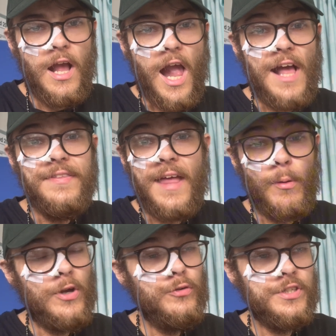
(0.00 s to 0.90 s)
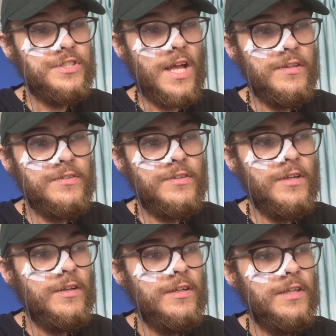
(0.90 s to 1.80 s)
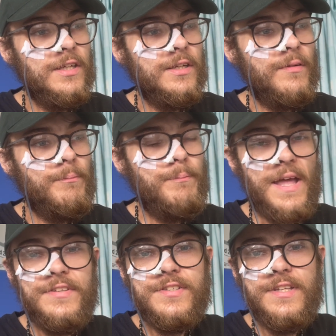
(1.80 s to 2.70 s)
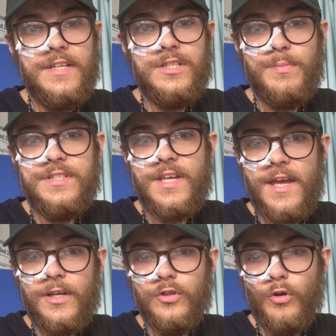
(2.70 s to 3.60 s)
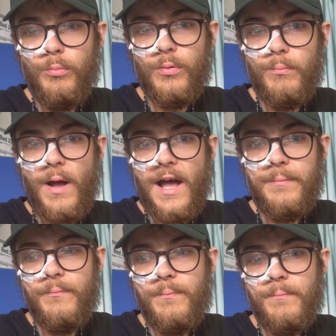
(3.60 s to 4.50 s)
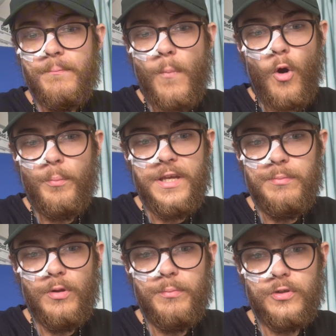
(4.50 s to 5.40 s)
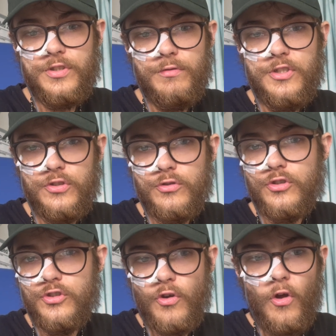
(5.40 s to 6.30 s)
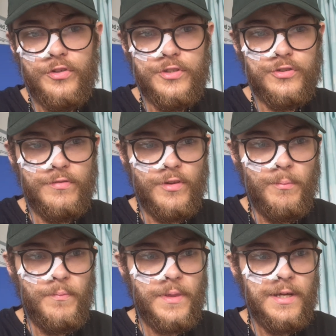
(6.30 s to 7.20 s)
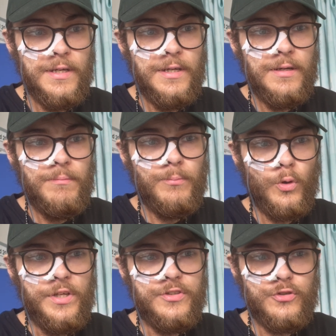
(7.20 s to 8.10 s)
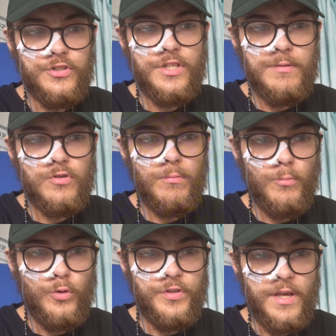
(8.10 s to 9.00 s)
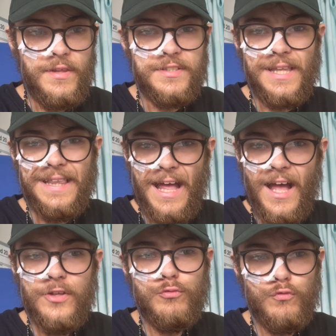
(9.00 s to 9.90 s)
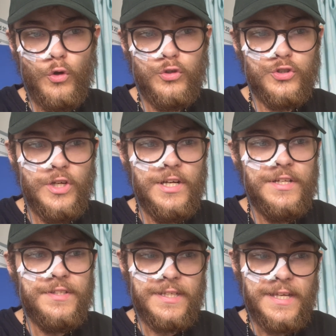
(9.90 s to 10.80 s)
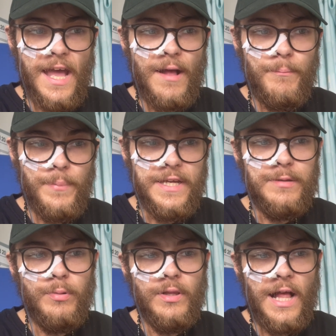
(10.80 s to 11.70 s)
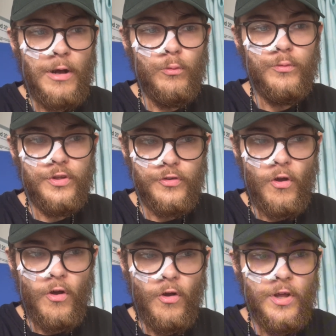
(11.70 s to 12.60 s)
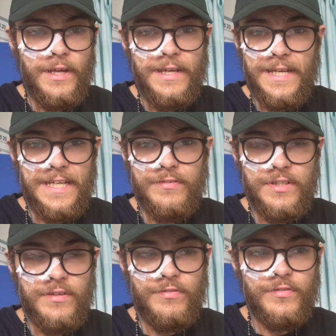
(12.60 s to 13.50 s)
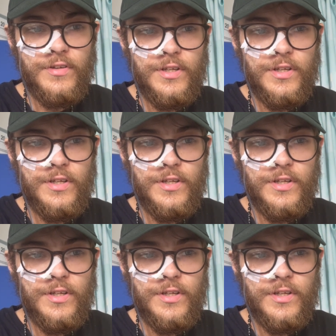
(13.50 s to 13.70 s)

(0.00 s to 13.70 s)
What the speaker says: And now I understand that beds need to be taken up by more people because there is such a shortage of them. But it just seems on Monday there's a large rush to get people out the door, even if